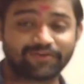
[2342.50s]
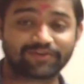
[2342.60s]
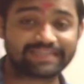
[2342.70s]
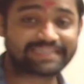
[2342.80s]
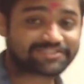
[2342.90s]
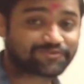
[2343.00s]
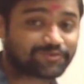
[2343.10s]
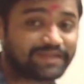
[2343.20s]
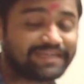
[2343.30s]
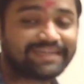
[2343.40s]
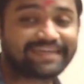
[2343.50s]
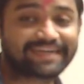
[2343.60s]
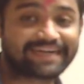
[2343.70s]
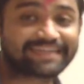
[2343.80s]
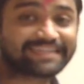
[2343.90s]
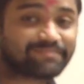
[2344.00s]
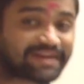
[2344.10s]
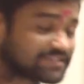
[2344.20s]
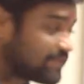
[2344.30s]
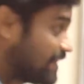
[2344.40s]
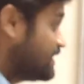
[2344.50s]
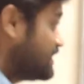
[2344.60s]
Okay, that should be greater than minus 5.